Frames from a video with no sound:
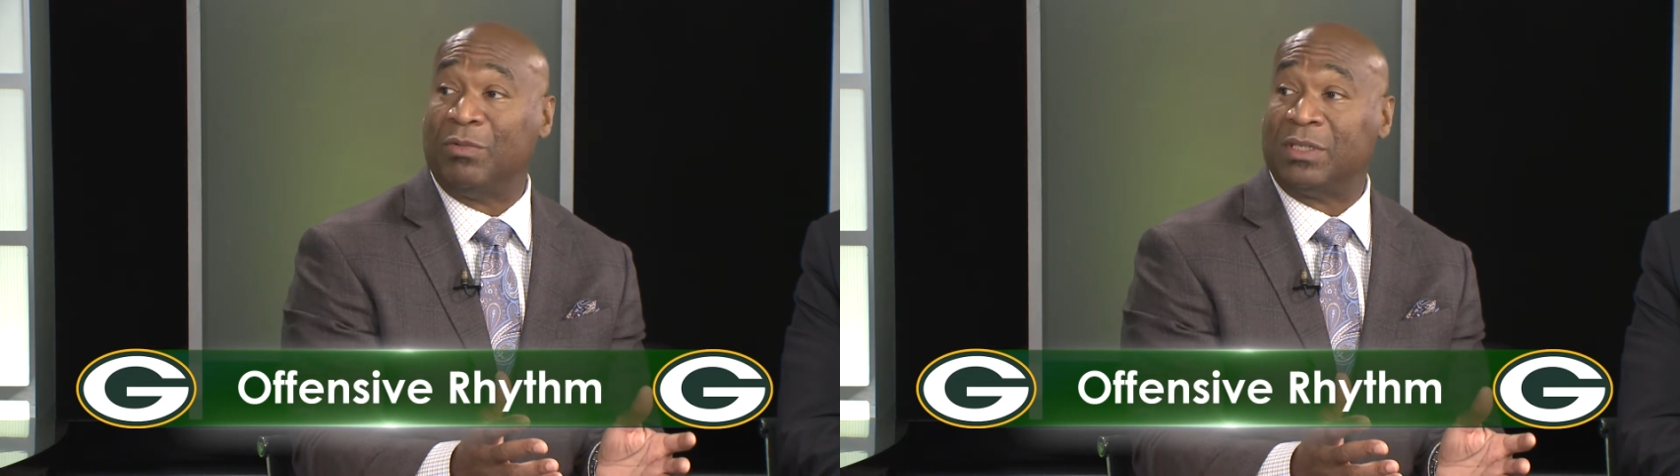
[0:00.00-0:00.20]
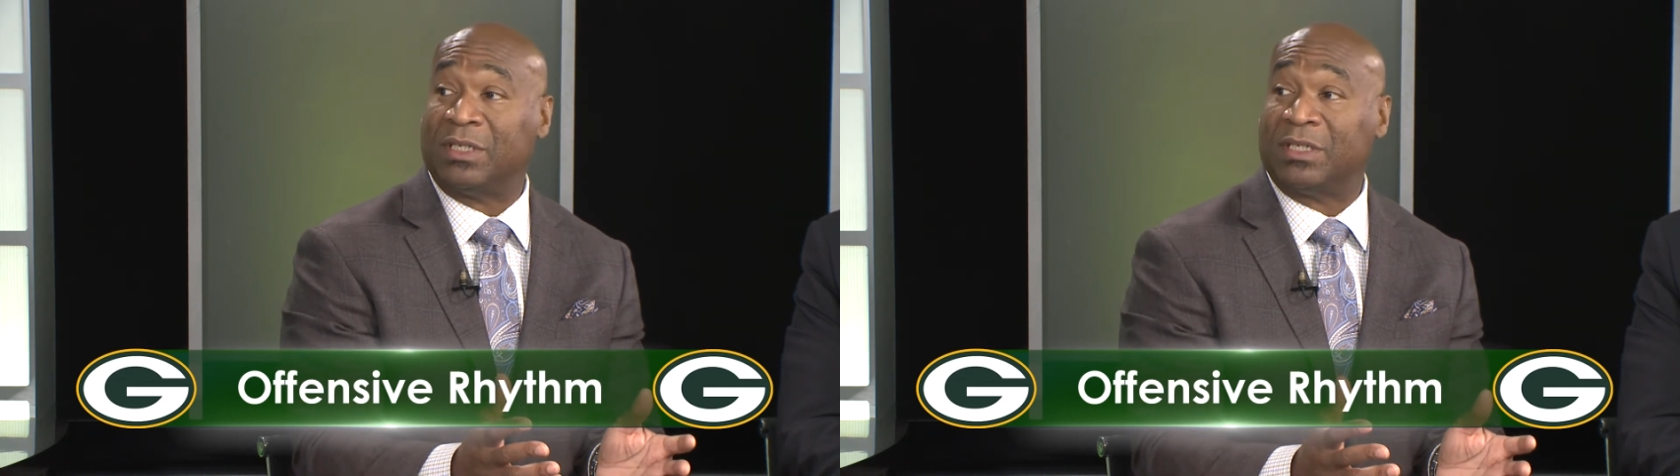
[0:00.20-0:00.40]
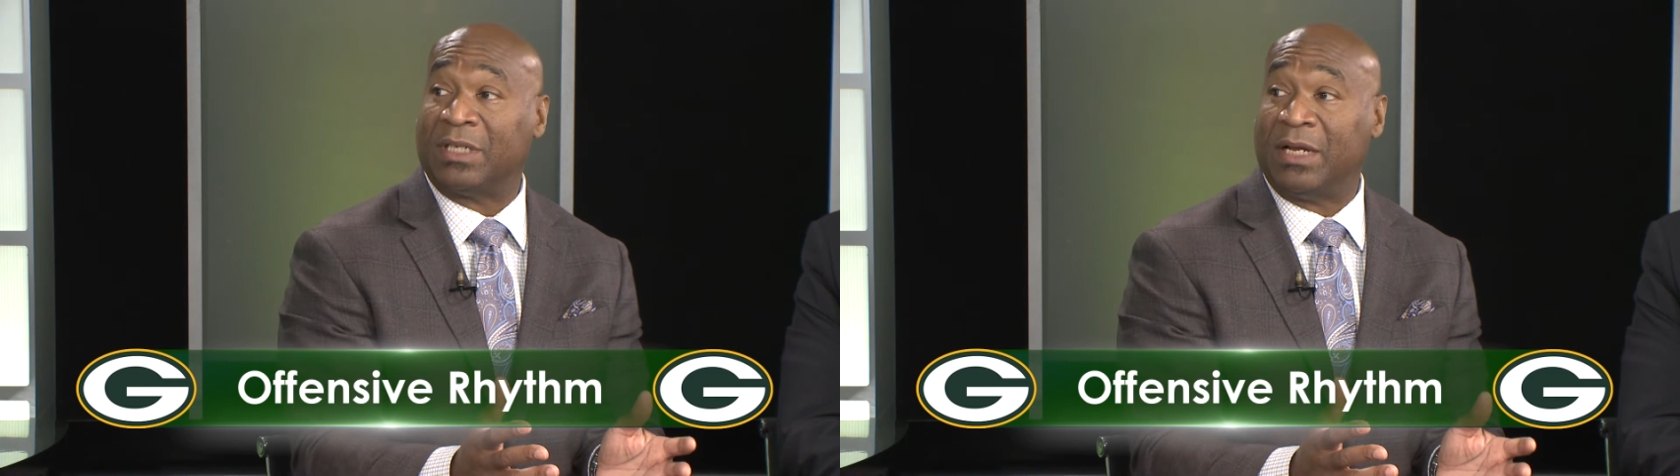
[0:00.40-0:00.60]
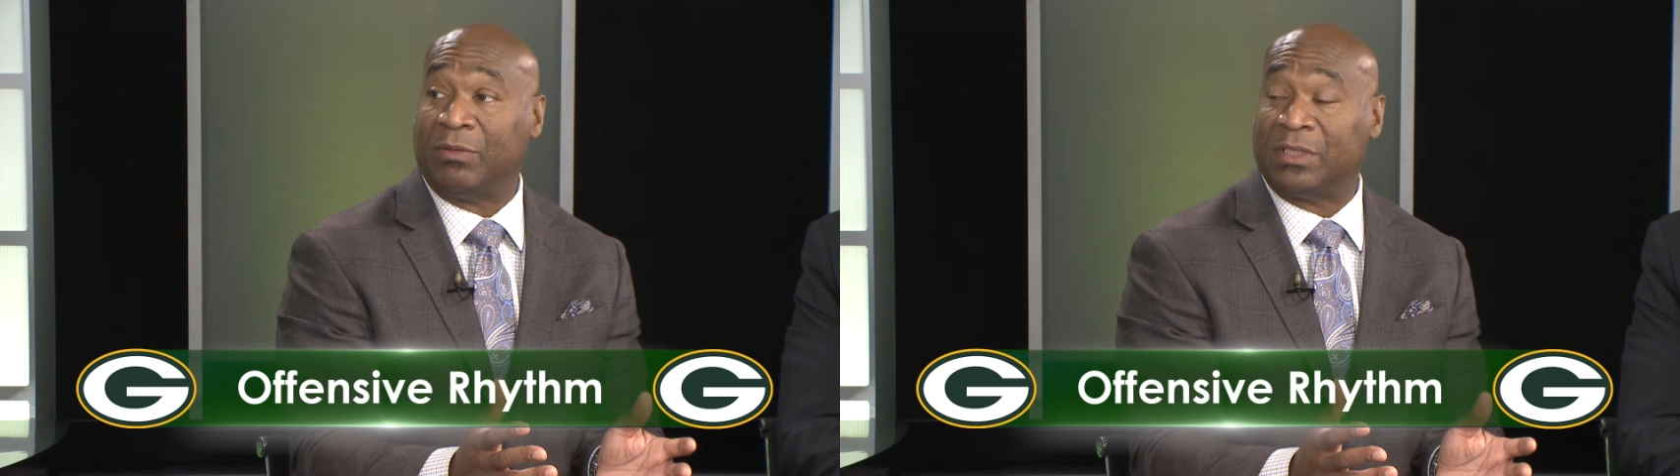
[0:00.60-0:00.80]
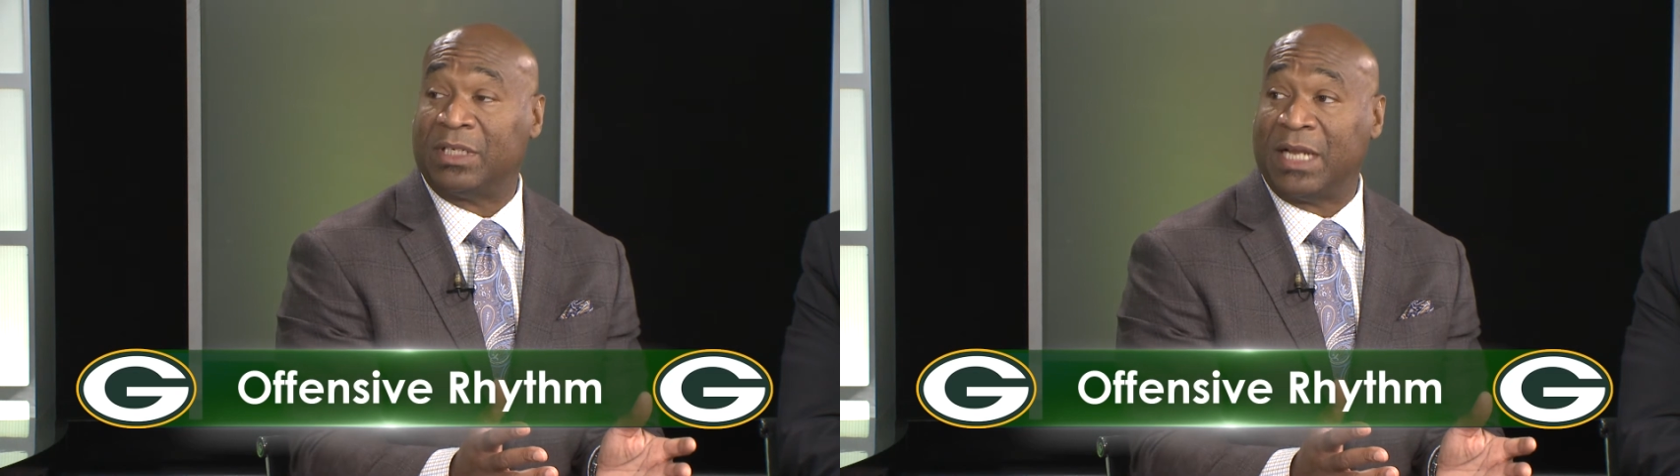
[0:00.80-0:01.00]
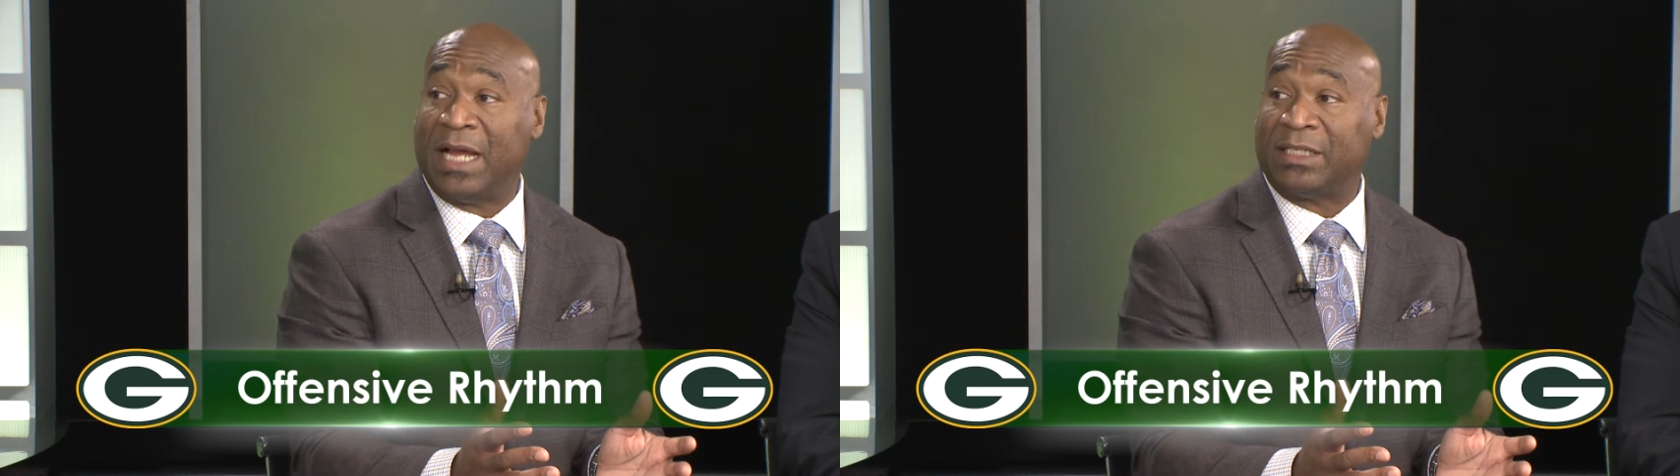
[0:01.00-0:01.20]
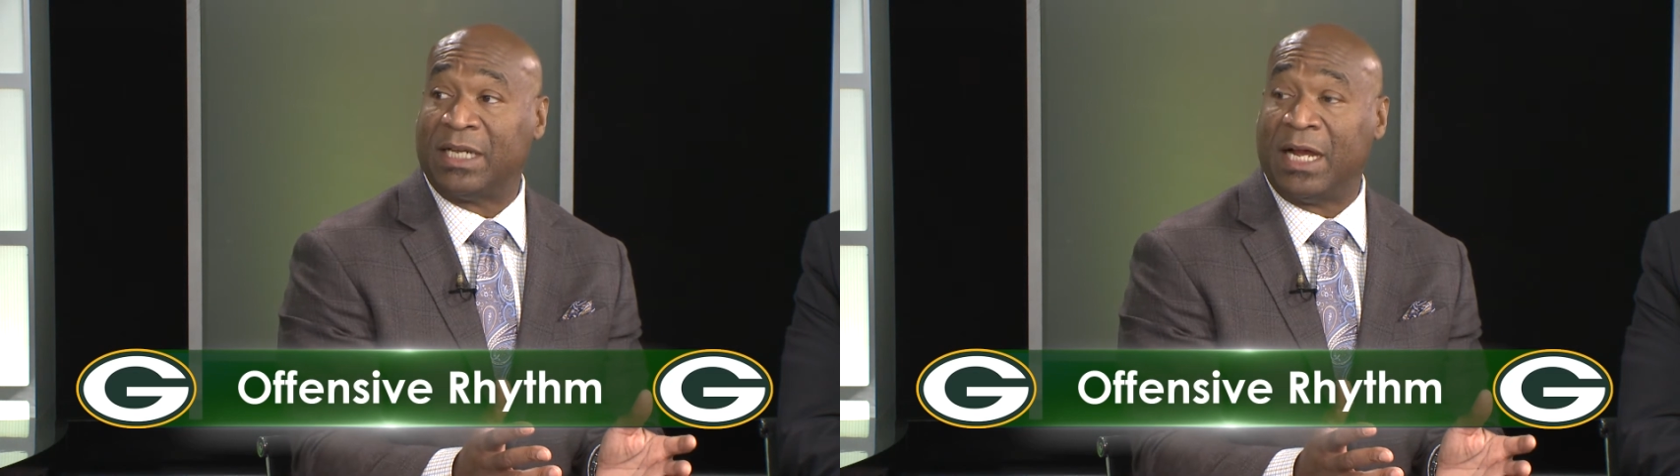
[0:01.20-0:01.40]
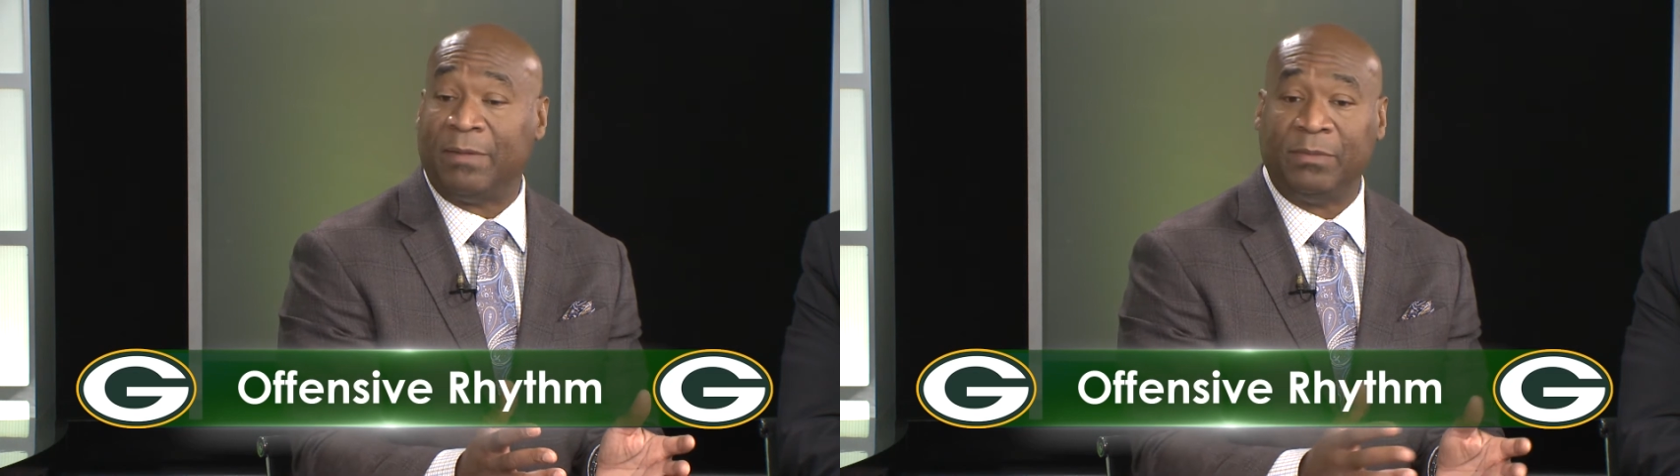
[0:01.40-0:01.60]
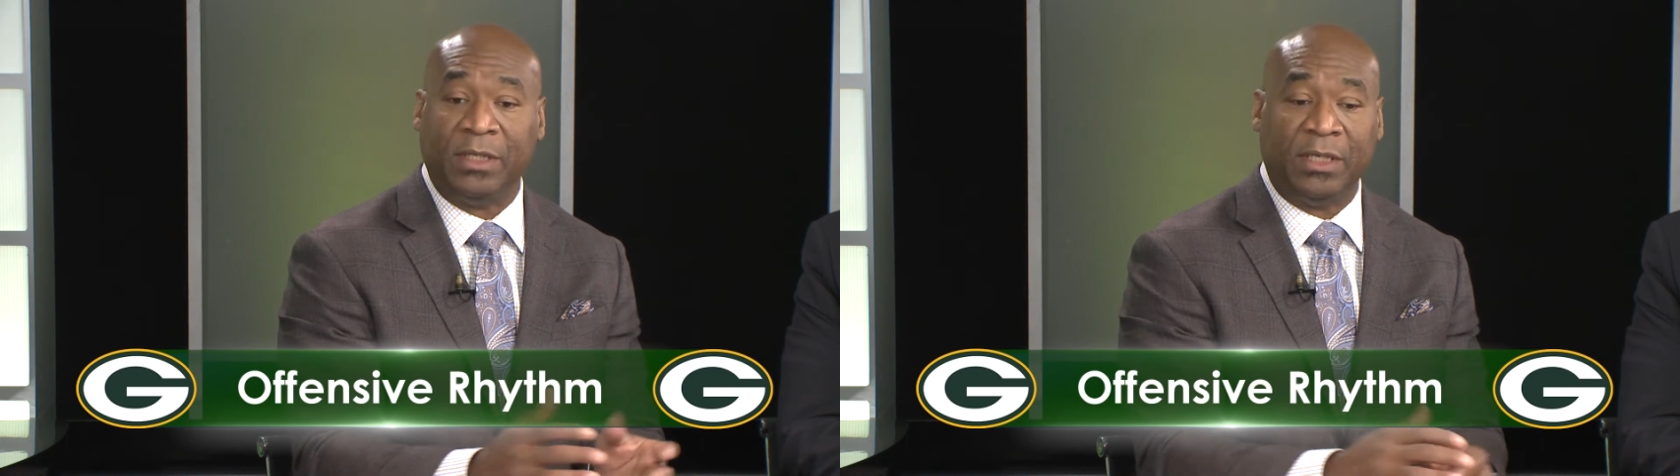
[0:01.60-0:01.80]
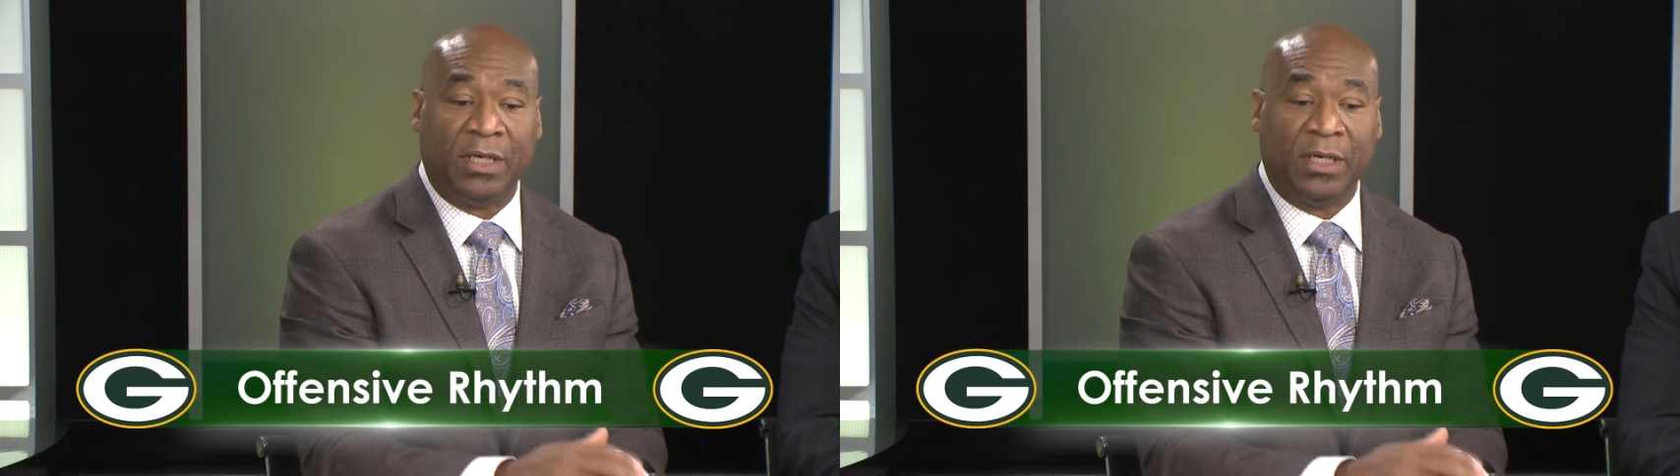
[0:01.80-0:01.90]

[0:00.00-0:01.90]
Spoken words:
was the last time